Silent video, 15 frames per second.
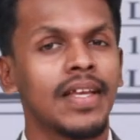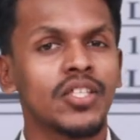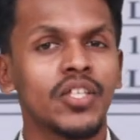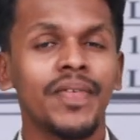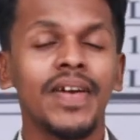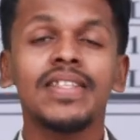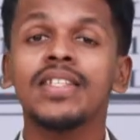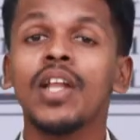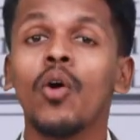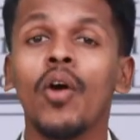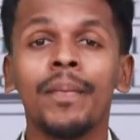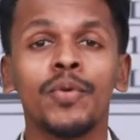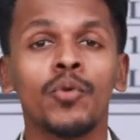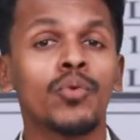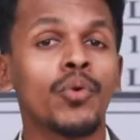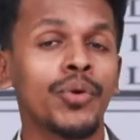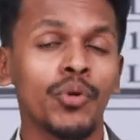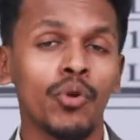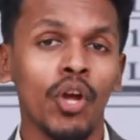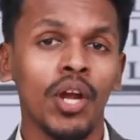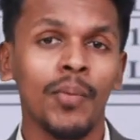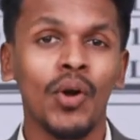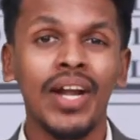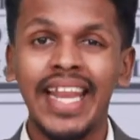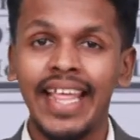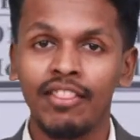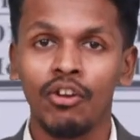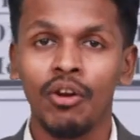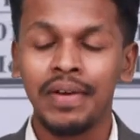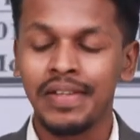So friends, now I'm going to talk about
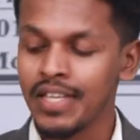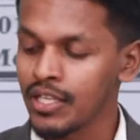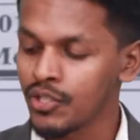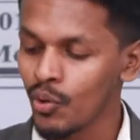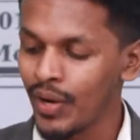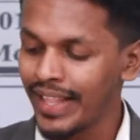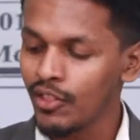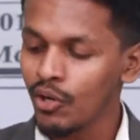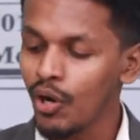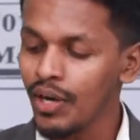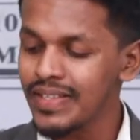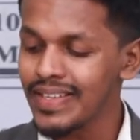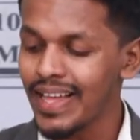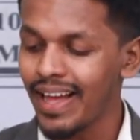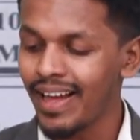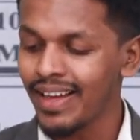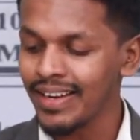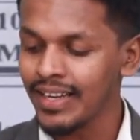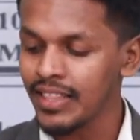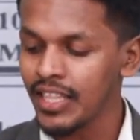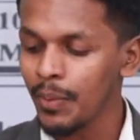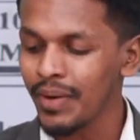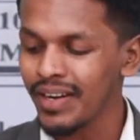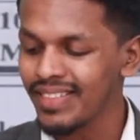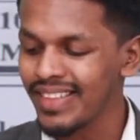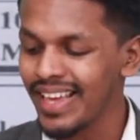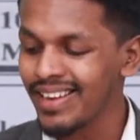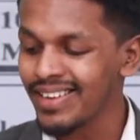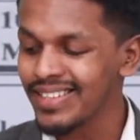lanthanoids. So lanthanoids are nothing but they